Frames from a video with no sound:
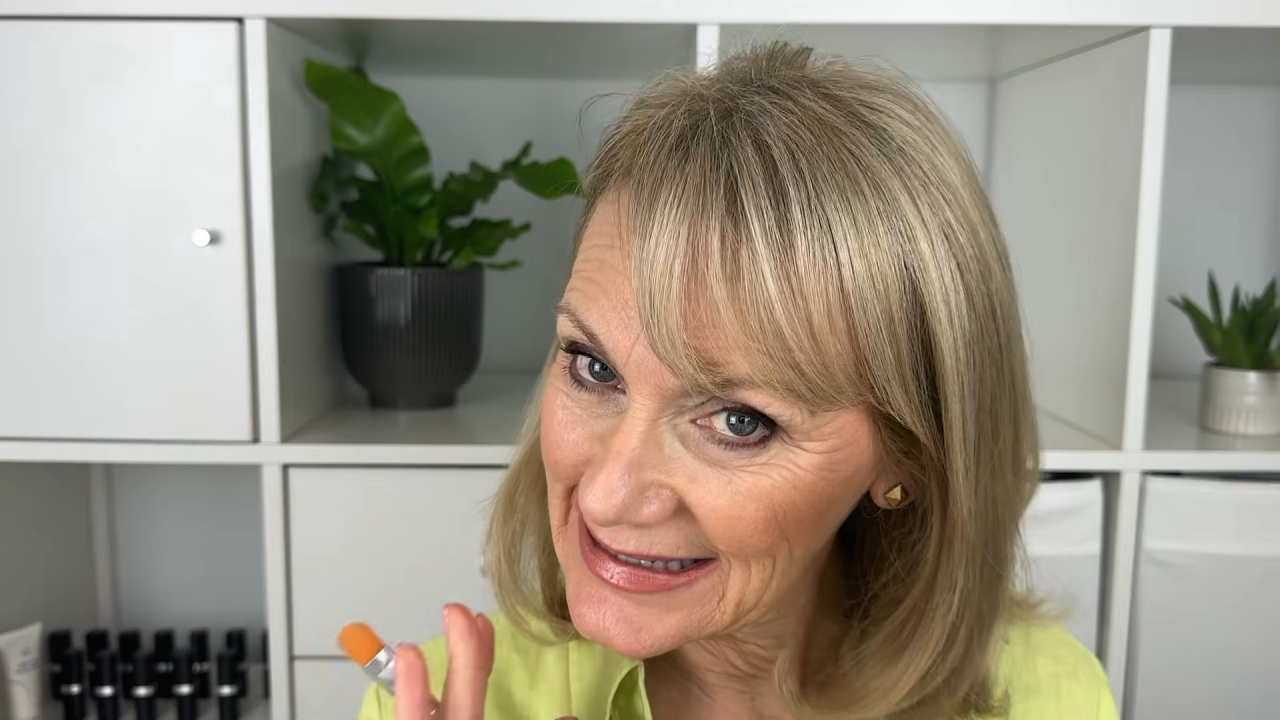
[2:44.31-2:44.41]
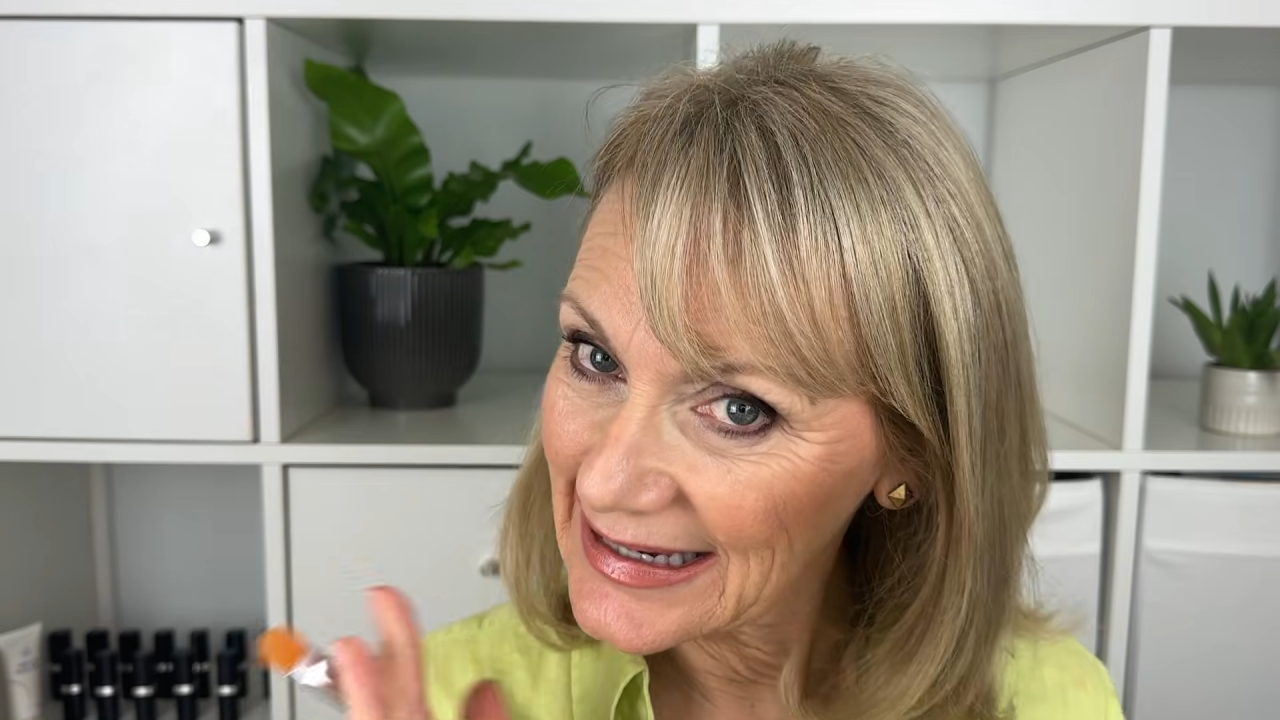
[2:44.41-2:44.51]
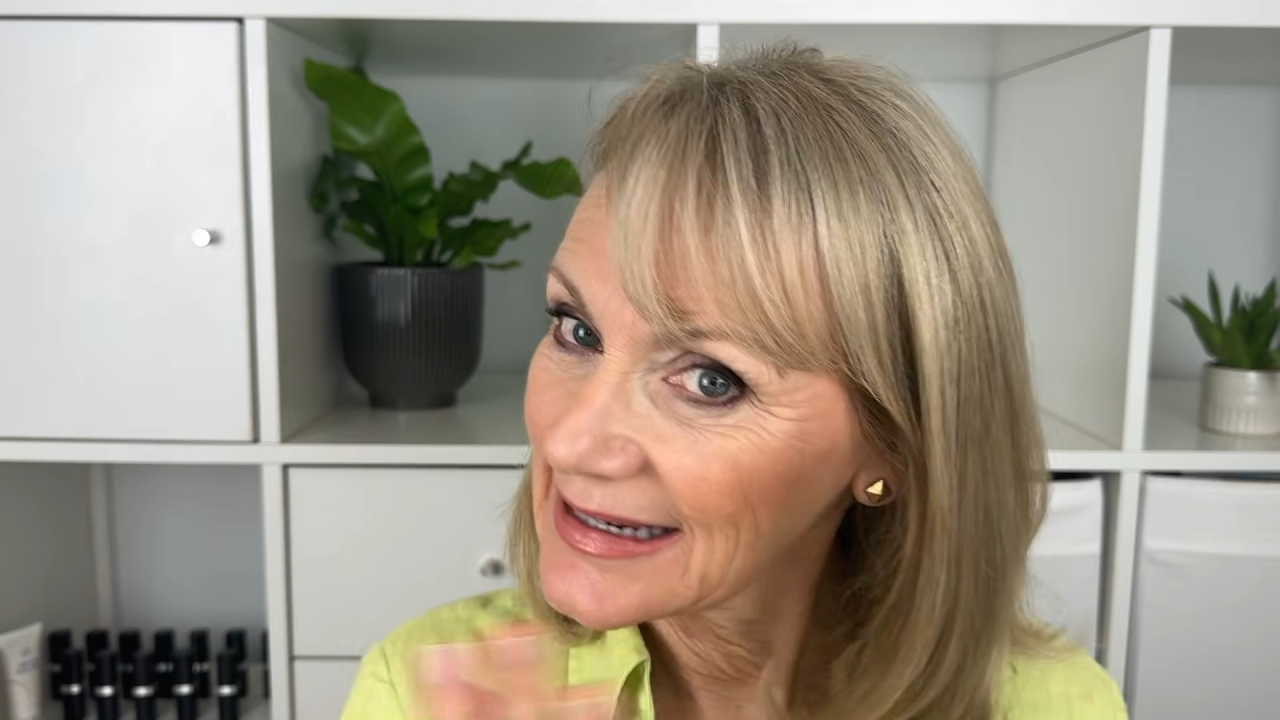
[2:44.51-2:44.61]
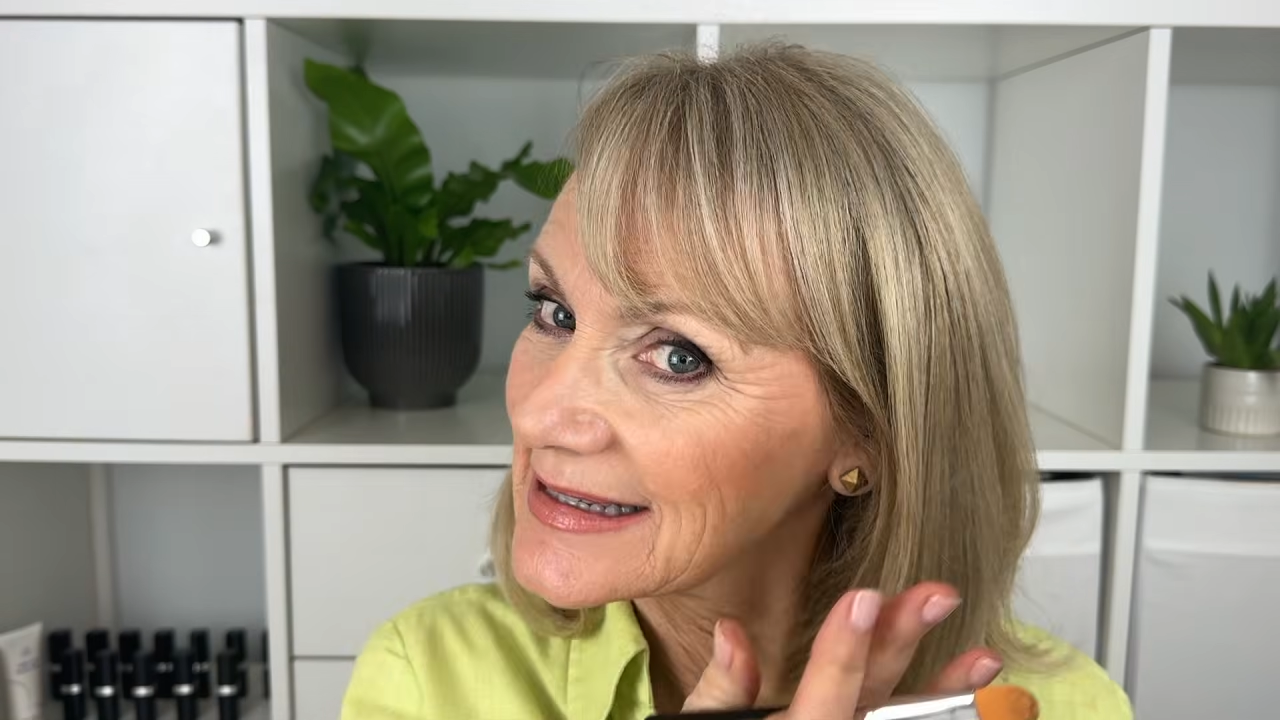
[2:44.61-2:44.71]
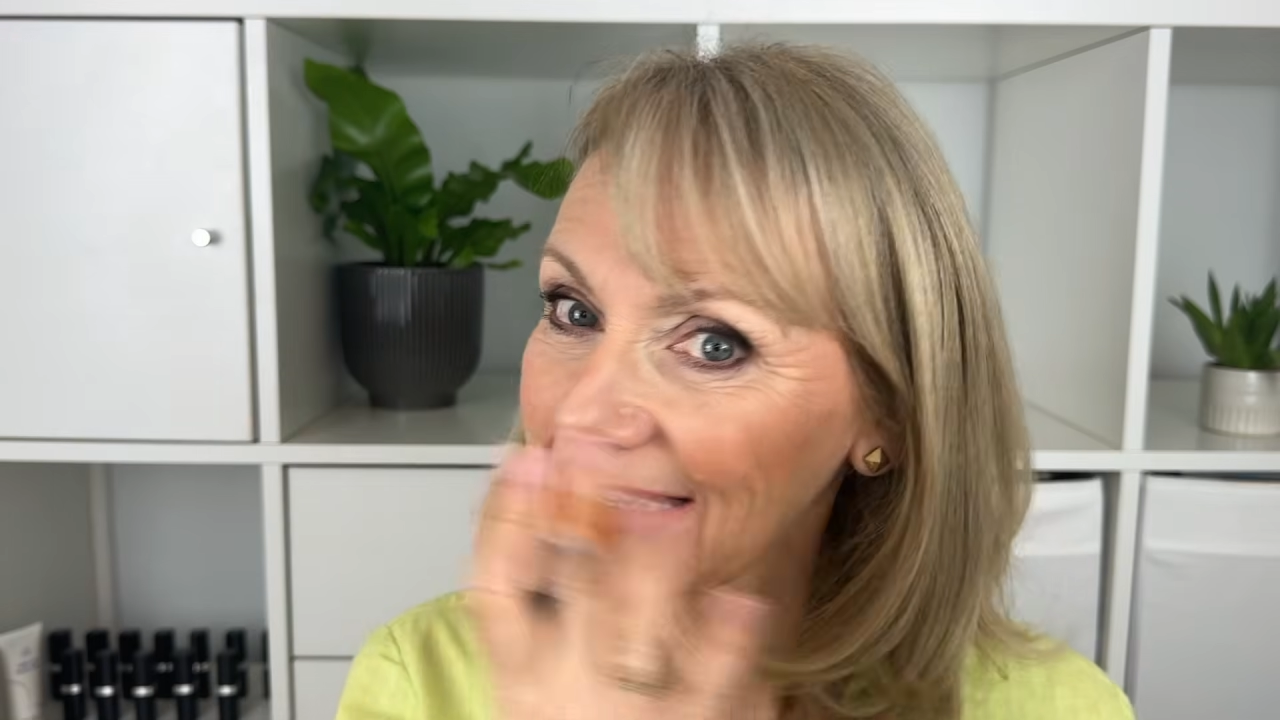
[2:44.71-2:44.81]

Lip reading: it